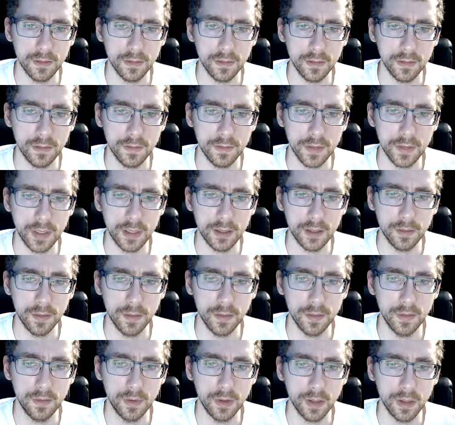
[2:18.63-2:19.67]
face
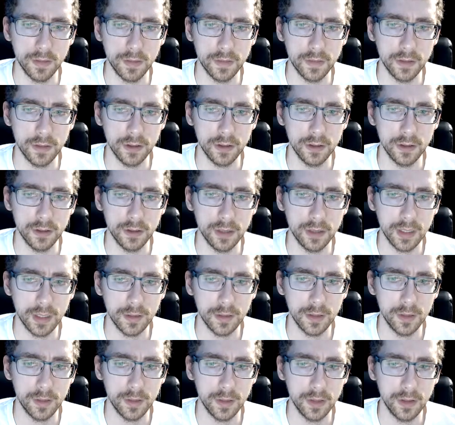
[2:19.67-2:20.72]
before officers
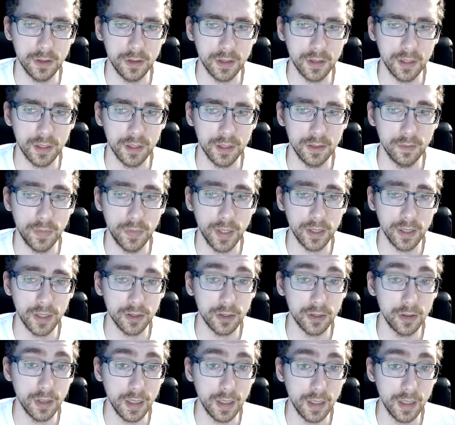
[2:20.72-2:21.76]
stopped him and took his
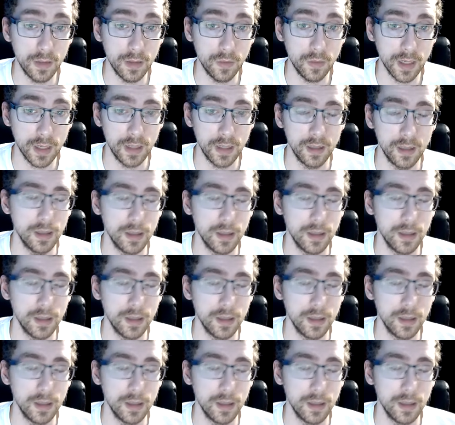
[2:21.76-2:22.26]
picture anyway.